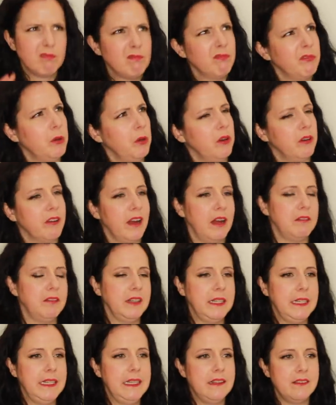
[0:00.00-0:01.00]

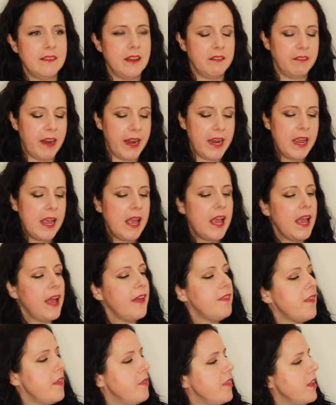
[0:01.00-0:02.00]
Photographically, is that right?
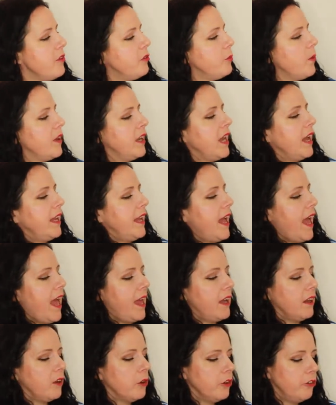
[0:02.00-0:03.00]
And then this one,
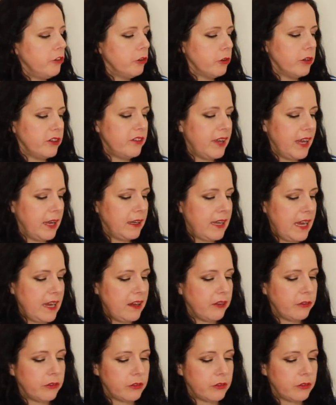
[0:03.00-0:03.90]
again, couture techniques.